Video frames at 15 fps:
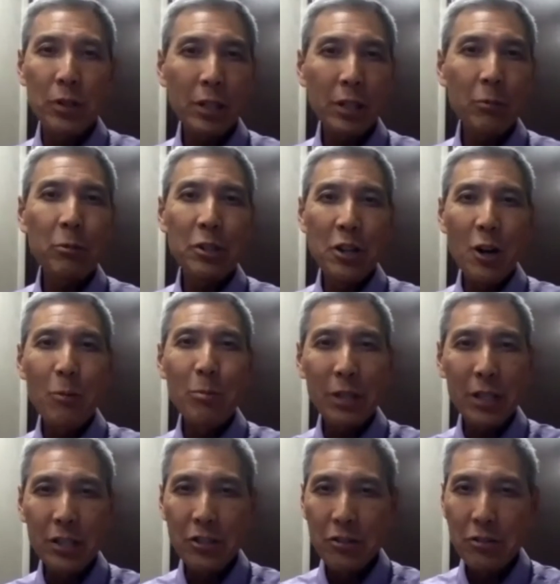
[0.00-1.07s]
would know,
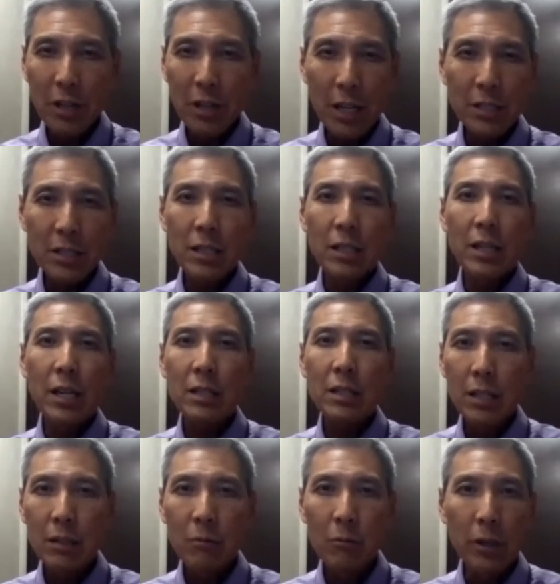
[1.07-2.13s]
because you guys connect
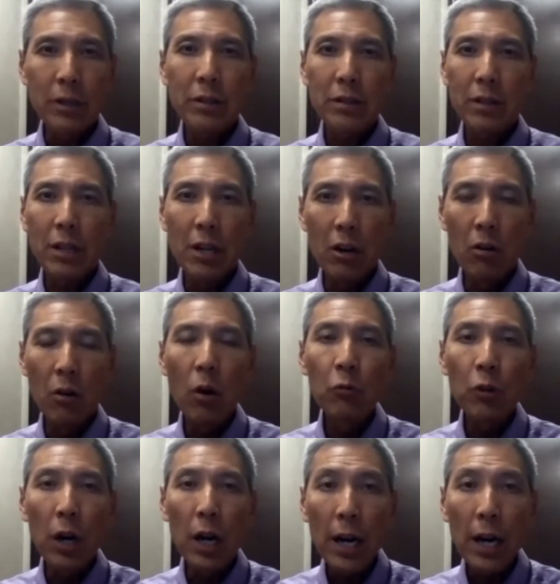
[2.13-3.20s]
in, over
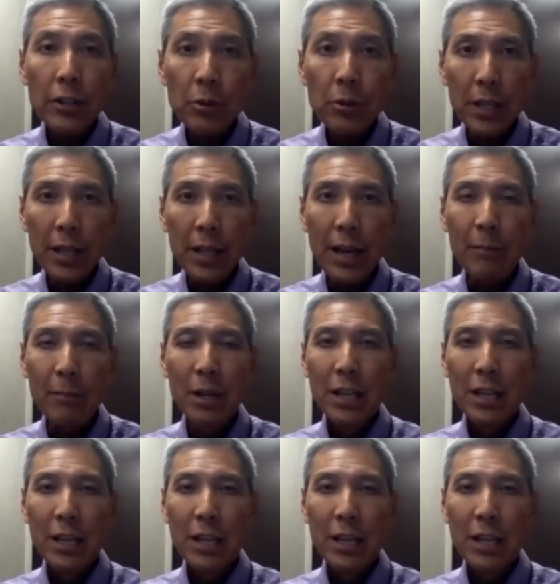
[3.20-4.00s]
100 of them.